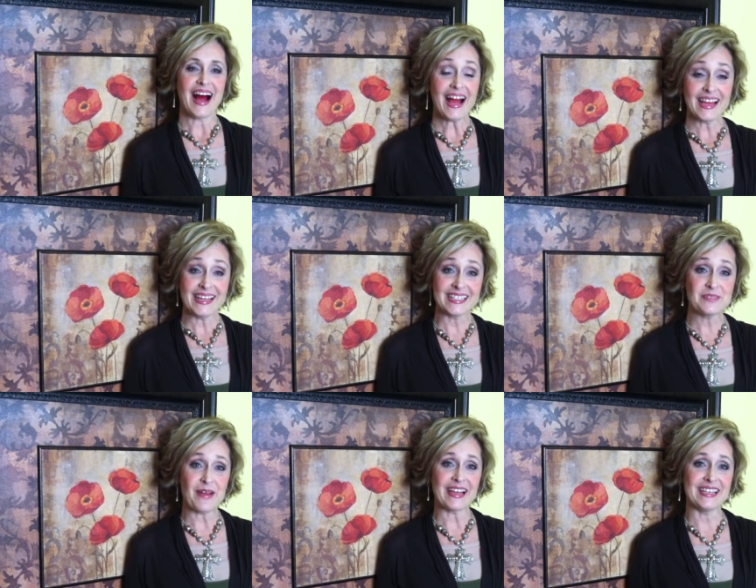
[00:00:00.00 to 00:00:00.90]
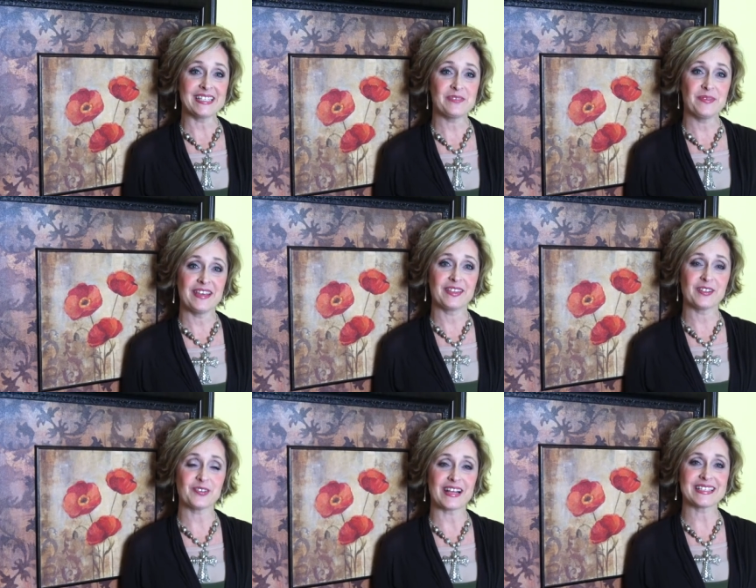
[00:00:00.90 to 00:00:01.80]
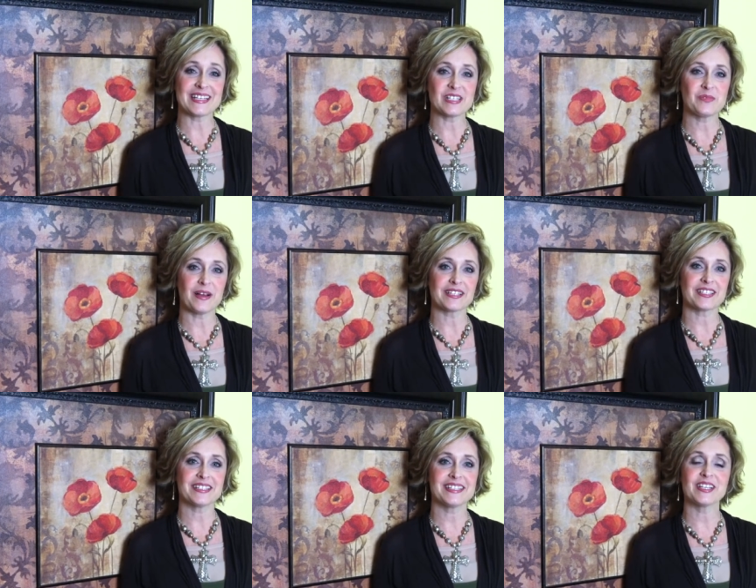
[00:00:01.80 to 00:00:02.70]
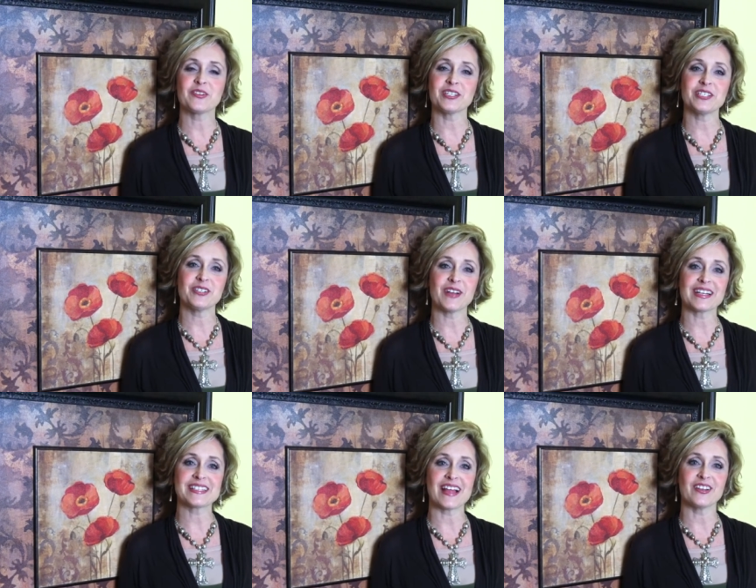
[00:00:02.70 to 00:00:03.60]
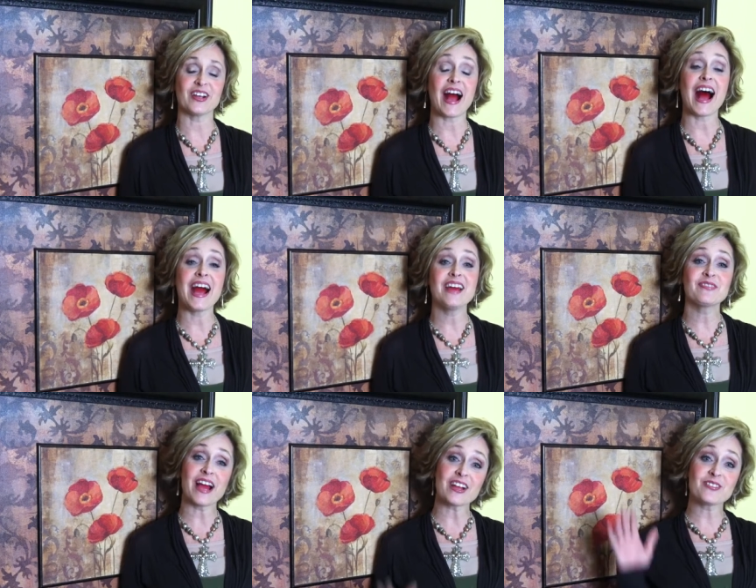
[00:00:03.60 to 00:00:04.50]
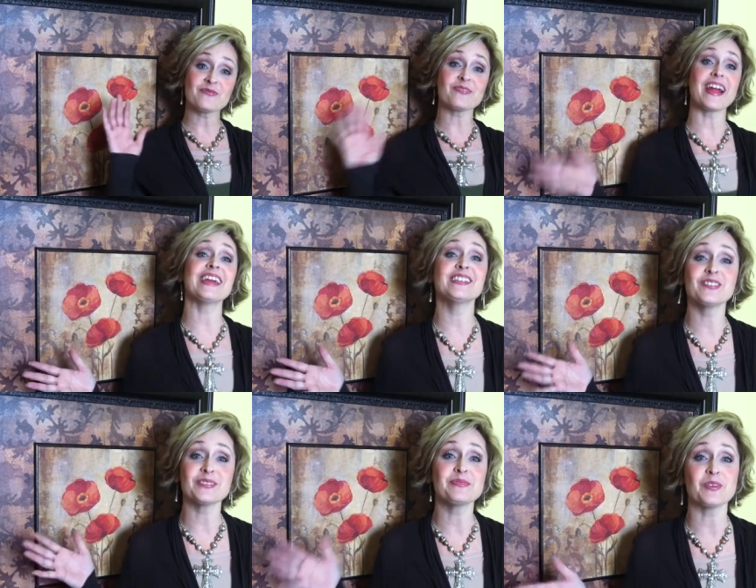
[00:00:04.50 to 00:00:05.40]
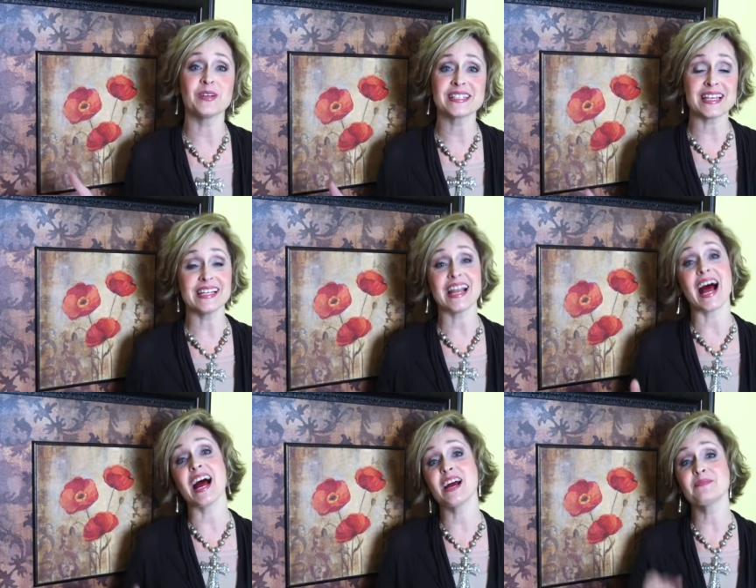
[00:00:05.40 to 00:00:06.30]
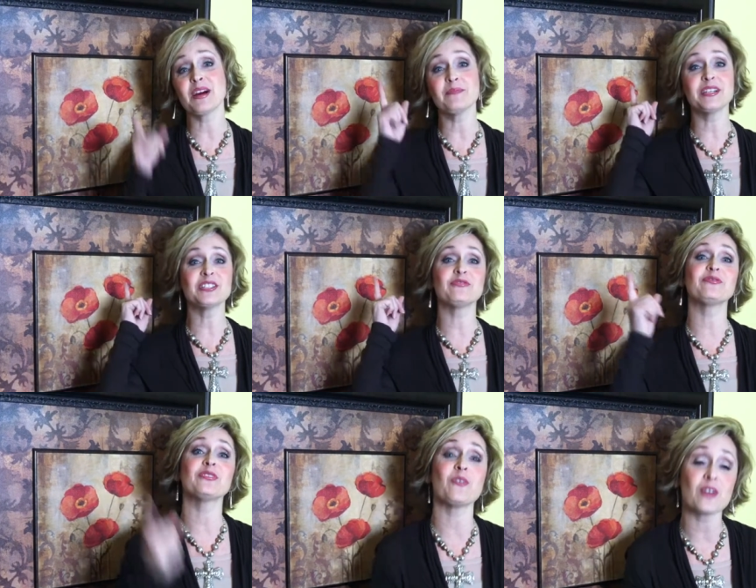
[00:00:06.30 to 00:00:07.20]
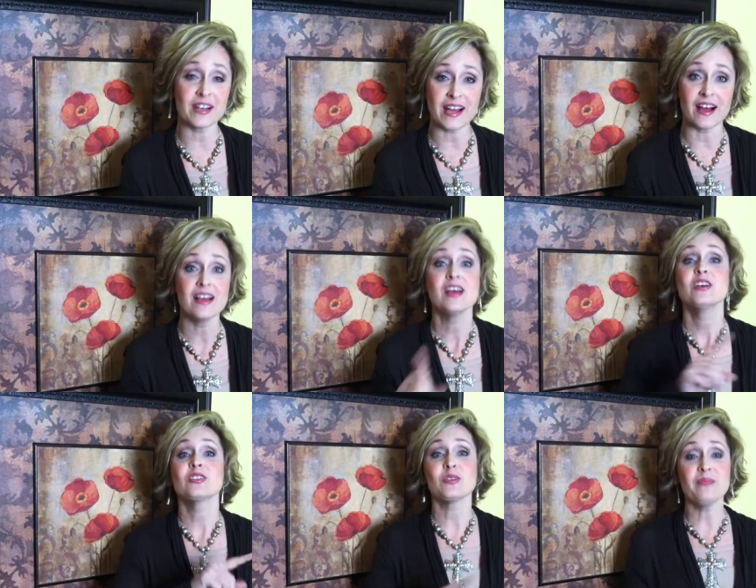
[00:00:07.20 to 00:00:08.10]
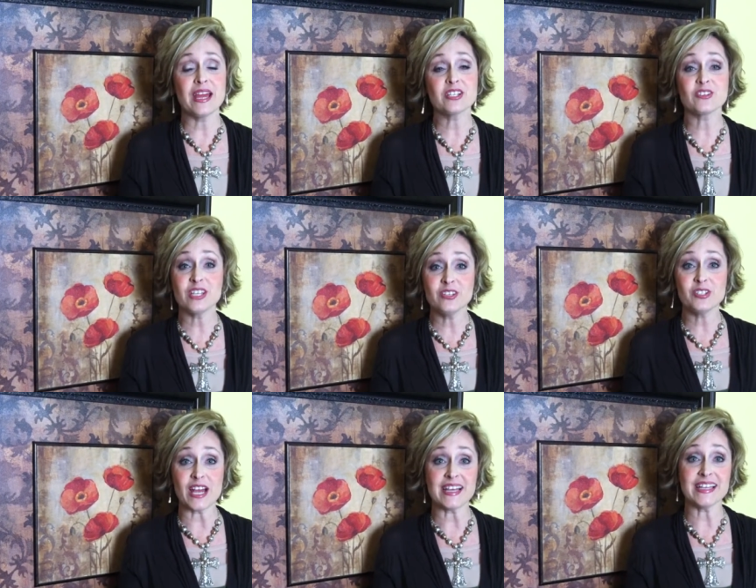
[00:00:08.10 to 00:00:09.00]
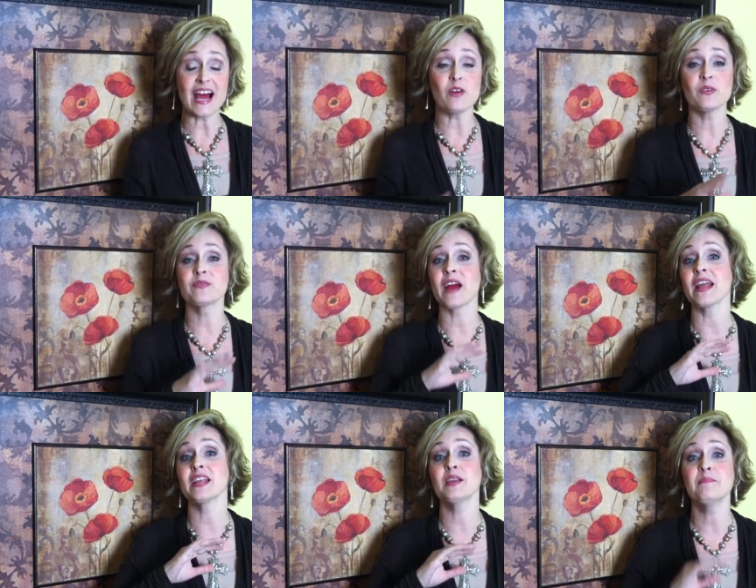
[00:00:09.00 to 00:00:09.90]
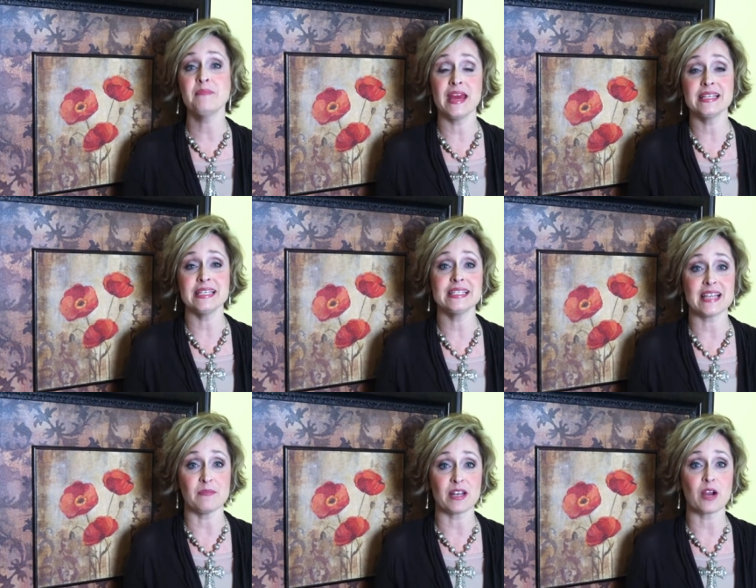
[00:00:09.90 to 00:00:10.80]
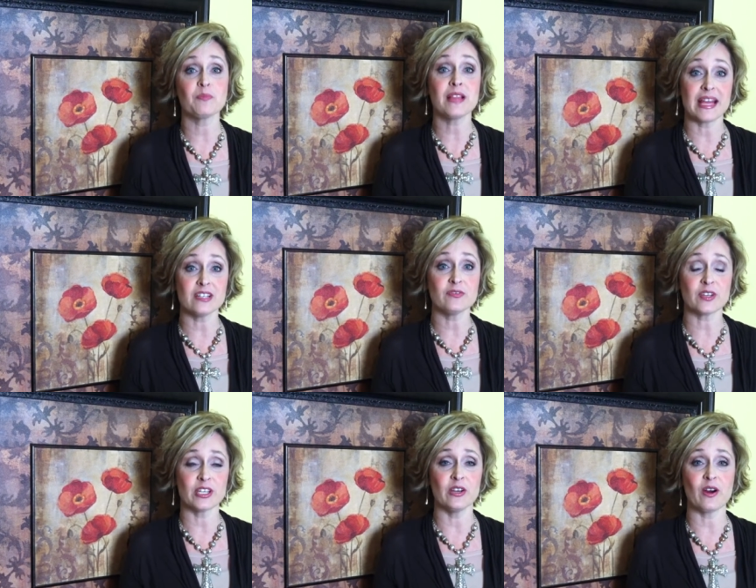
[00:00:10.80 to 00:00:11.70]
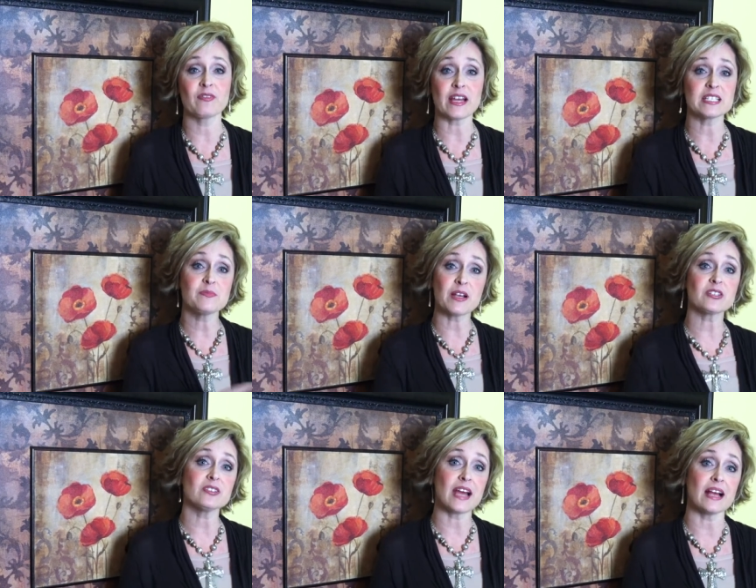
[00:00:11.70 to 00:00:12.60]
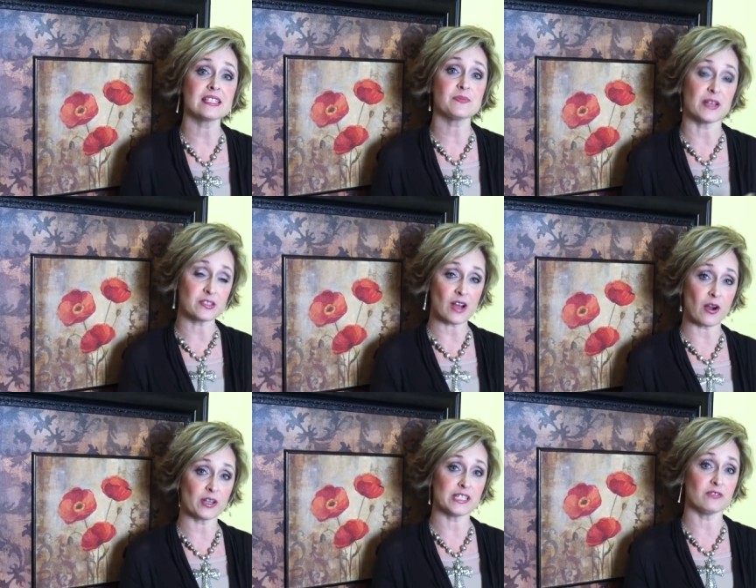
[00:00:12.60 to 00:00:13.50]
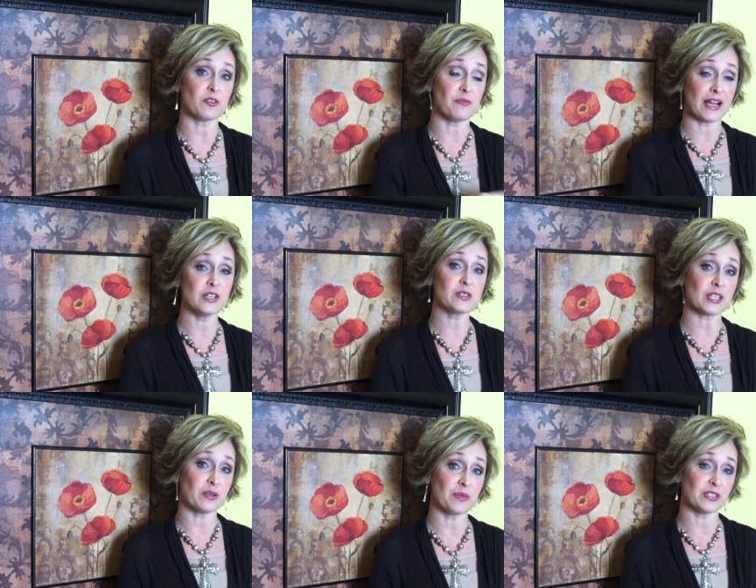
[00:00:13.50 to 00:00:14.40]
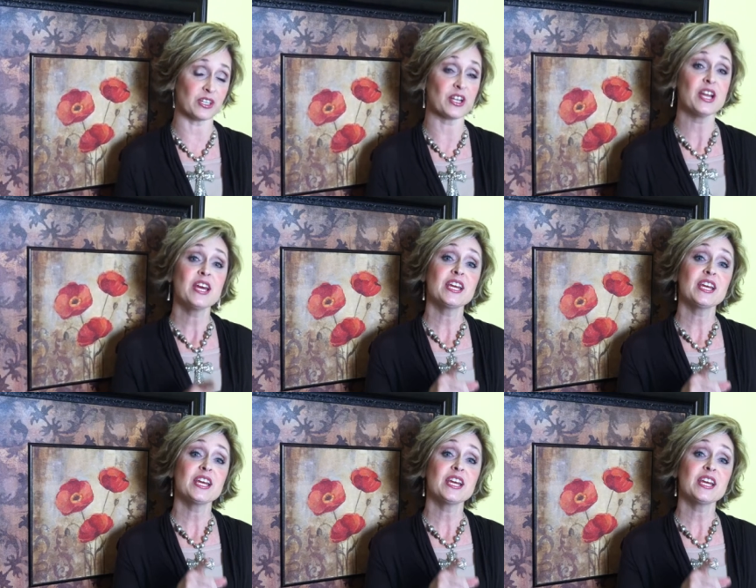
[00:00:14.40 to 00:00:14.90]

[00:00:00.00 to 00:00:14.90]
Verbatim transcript: Hi, it's Becky Spieth, the direct sales specialist and the Christian direct seller. I have got great news. I'm so excited. I'm coming to Florida. So make sure that you check it out. We've got an amazing seminar planned for you. I've got a special guest, Spencer Howerton from My Newsletter Builder,